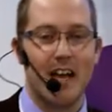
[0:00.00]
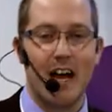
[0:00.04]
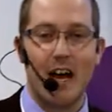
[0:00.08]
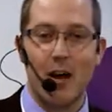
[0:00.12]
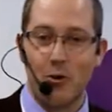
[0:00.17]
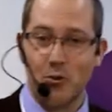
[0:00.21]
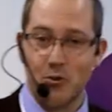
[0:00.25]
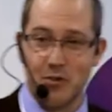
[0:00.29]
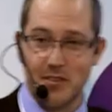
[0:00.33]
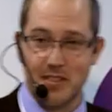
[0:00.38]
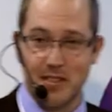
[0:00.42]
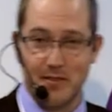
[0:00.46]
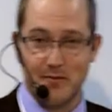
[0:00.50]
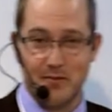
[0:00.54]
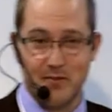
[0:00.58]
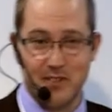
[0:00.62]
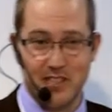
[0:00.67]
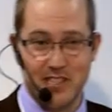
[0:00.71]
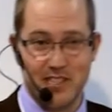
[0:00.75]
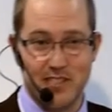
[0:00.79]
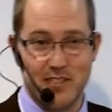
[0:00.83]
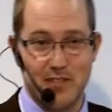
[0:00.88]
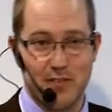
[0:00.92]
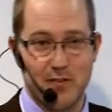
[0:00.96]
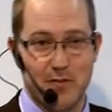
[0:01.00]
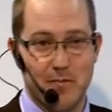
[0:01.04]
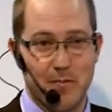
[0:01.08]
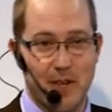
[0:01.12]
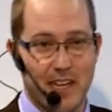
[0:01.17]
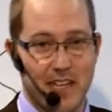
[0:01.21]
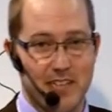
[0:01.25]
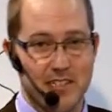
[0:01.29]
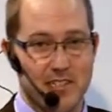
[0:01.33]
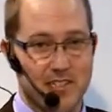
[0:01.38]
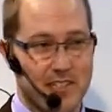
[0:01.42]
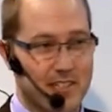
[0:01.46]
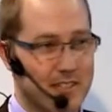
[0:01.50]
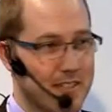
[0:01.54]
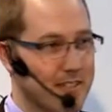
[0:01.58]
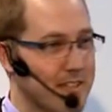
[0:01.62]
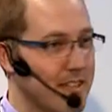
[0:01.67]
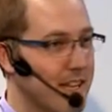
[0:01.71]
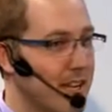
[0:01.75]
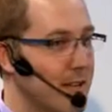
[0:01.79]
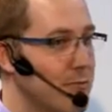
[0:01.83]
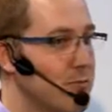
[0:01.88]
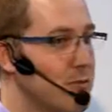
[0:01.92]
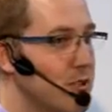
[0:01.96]
our definition of packaging.
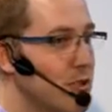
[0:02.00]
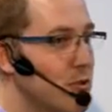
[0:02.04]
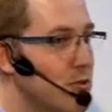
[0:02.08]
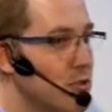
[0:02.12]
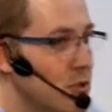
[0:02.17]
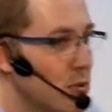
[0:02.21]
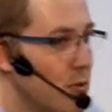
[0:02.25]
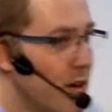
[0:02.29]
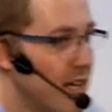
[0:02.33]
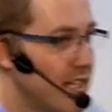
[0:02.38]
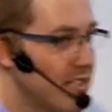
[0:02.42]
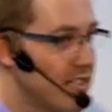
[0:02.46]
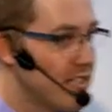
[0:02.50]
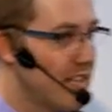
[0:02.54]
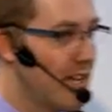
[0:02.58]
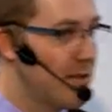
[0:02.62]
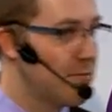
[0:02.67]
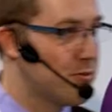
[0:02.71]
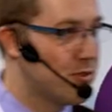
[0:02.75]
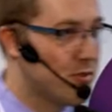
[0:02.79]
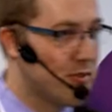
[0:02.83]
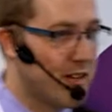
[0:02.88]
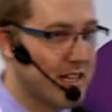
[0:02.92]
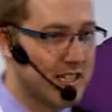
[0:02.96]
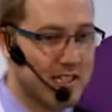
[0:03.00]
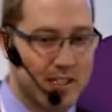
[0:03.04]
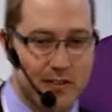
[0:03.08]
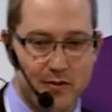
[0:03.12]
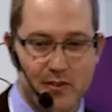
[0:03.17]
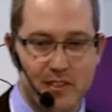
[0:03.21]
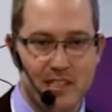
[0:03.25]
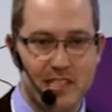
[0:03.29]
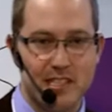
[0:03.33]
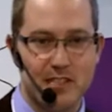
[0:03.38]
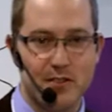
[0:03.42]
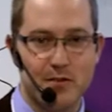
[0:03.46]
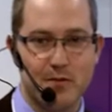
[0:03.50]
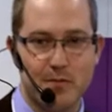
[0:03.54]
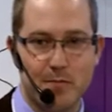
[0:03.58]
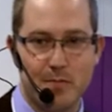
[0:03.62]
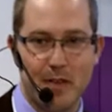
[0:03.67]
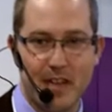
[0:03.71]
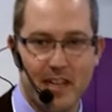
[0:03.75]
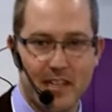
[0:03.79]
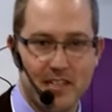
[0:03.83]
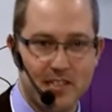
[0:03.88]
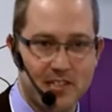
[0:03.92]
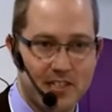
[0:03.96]
And we use quite an abstract definition of
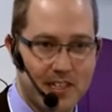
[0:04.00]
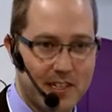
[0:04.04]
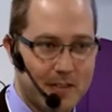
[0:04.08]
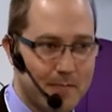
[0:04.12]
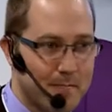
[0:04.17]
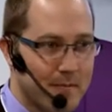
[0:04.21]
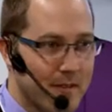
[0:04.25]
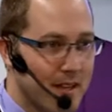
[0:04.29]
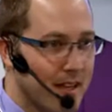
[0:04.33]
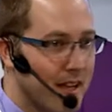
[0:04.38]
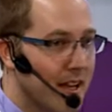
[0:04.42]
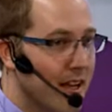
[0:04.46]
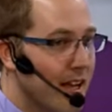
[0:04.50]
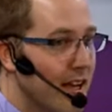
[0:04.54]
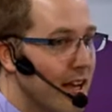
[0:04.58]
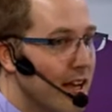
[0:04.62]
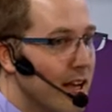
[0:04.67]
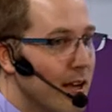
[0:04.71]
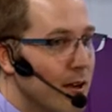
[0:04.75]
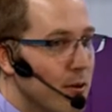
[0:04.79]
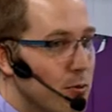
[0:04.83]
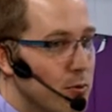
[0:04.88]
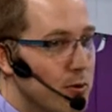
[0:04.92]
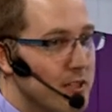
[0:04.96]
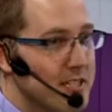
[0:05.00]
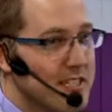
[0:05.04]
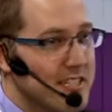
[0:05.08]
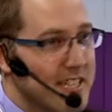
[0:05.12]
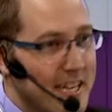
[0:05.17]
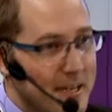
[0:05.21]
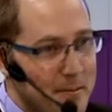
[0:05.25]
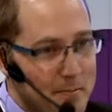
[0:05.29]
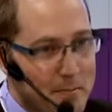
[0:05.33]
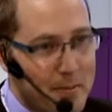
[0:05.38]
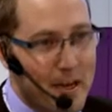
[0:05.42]
packaging. We say